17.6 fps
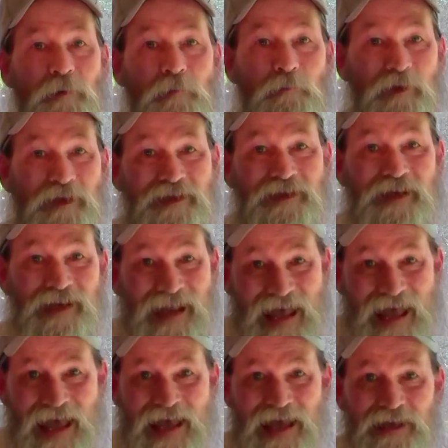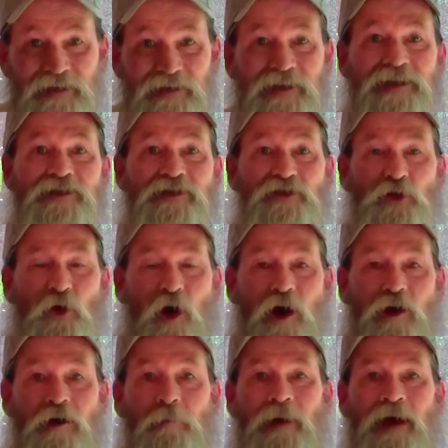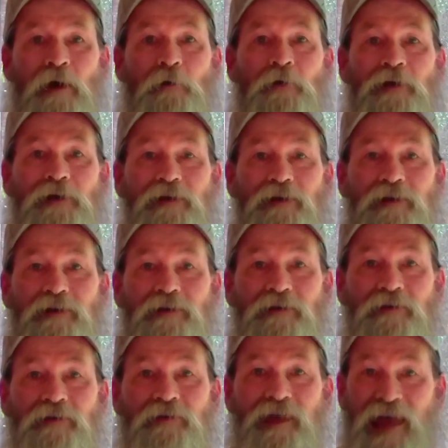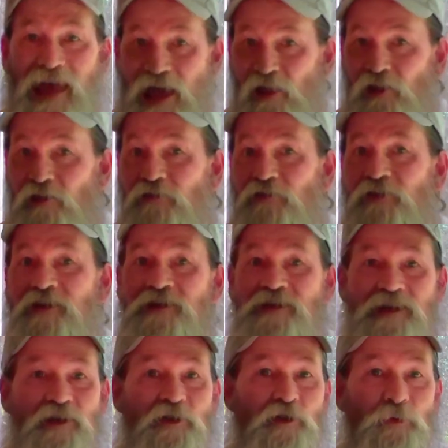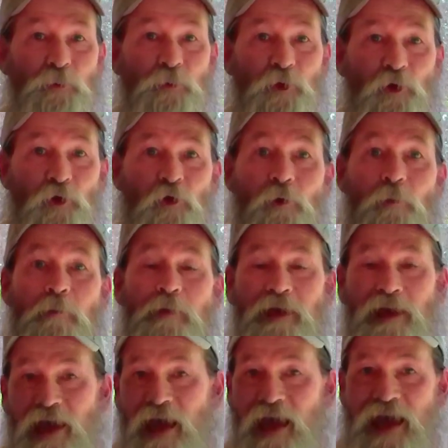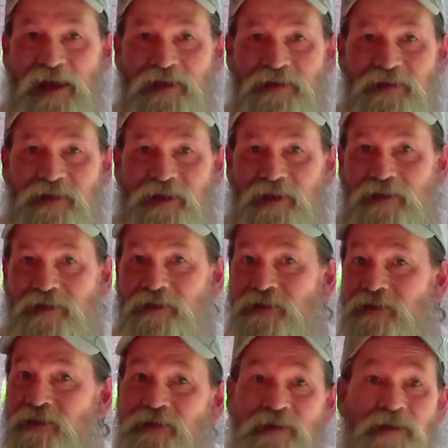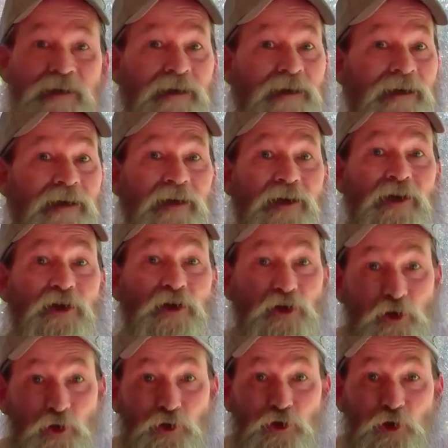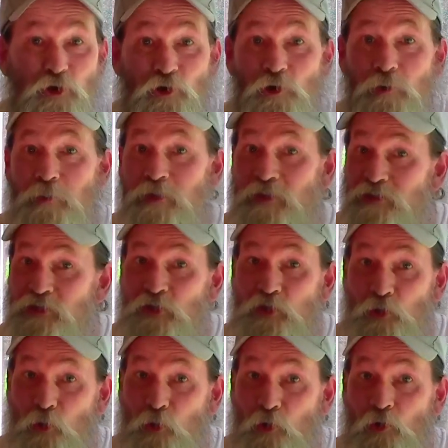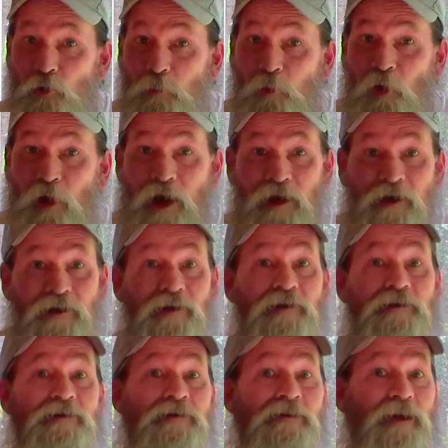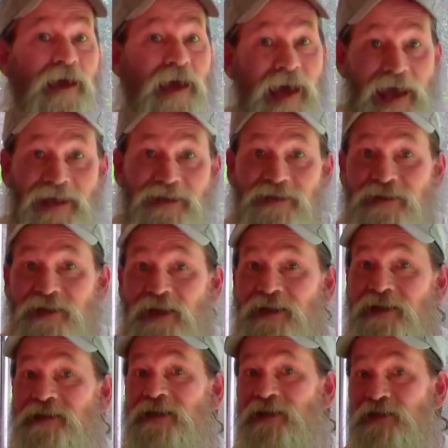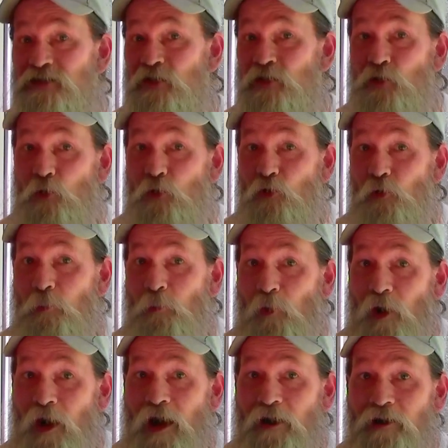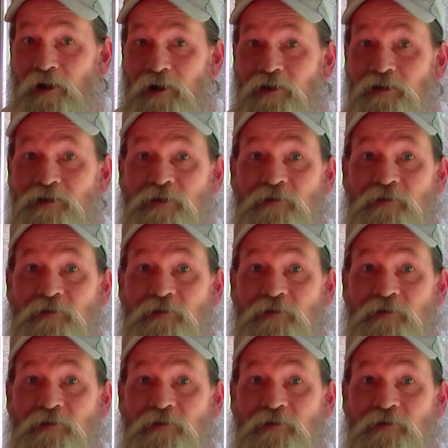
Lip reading: but today let's talk about the elephant in the room, AdSense. YouTube is a Google product. AdSense is a Google product.